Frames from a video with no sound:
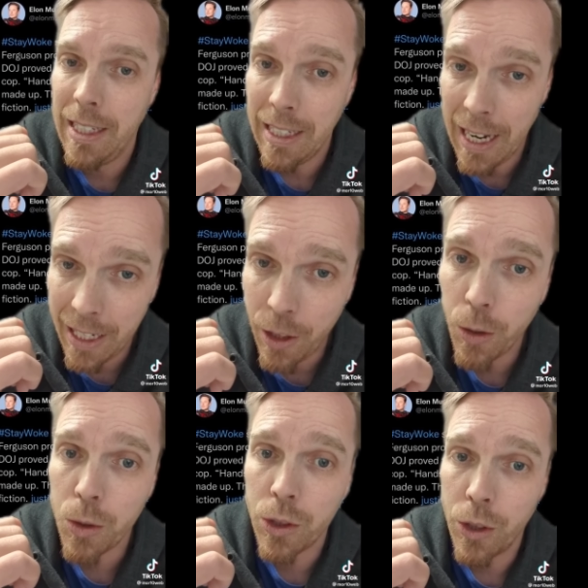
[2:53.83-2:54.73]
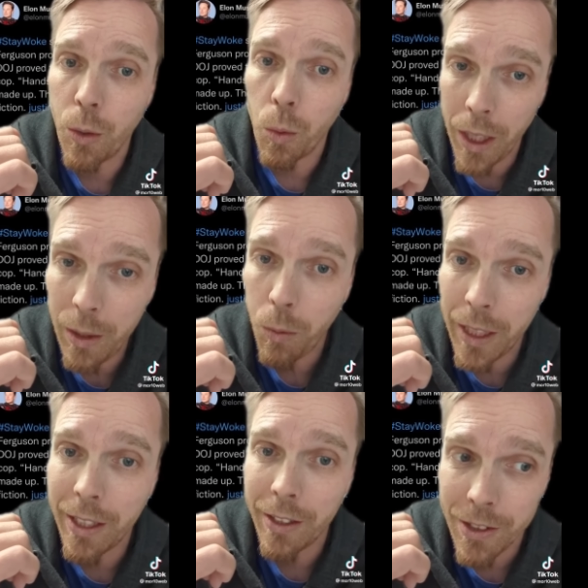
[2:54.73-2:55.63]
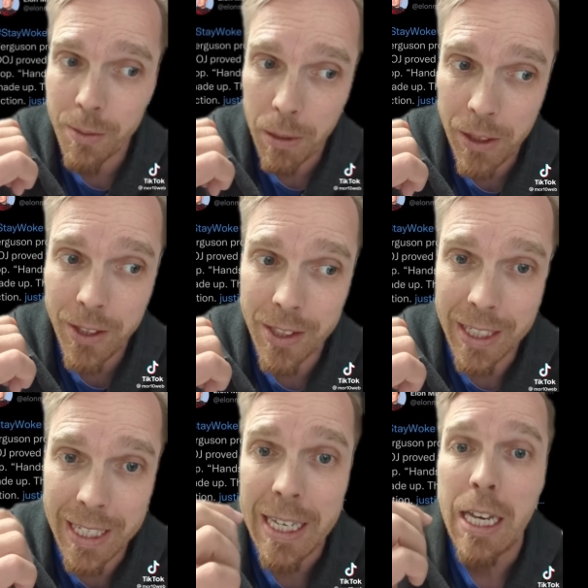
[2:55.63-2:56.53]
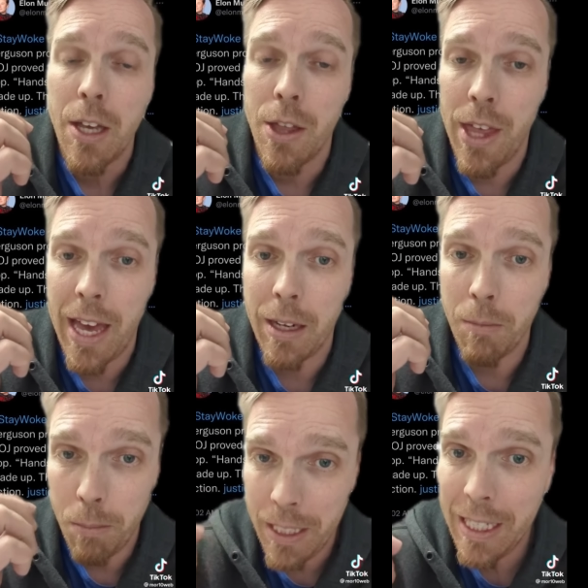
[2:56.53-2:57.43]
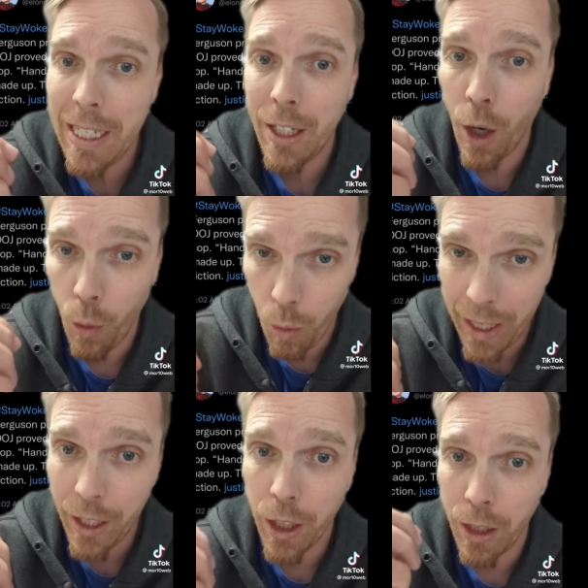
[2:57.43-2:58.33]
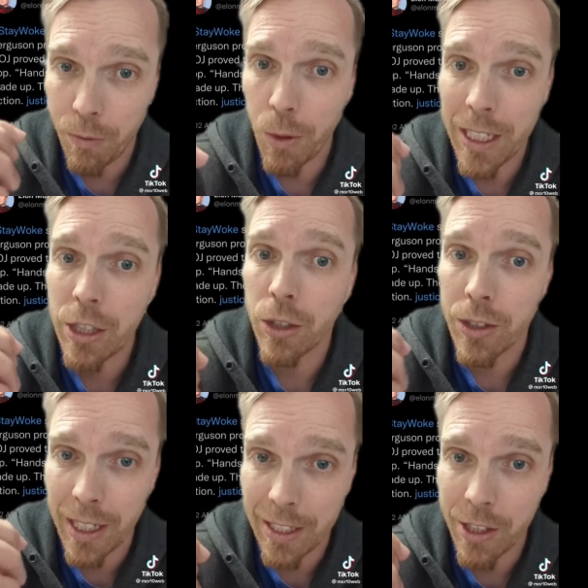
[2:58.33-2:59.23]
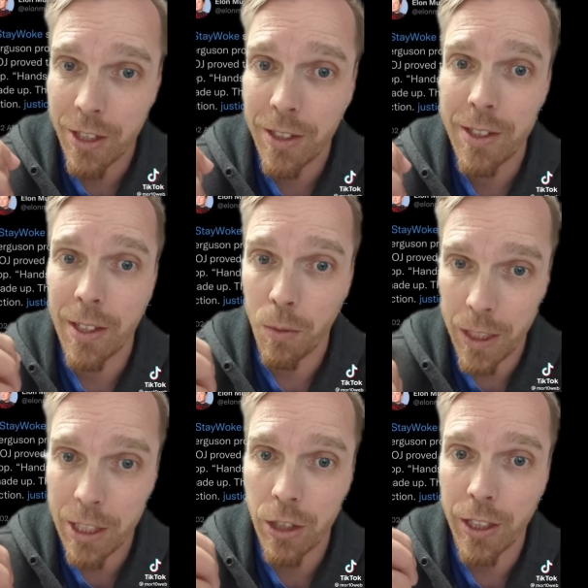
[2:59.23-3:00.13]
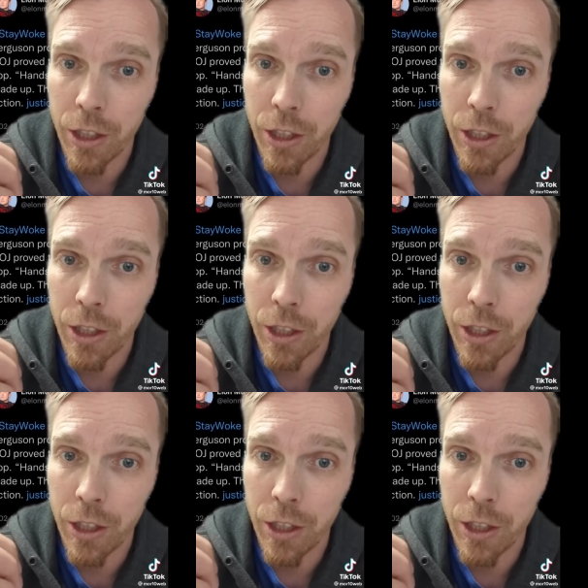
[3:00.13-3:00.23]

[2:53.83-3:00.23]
It echoes the right-wing conspiracy that being aware of racial tensions and racial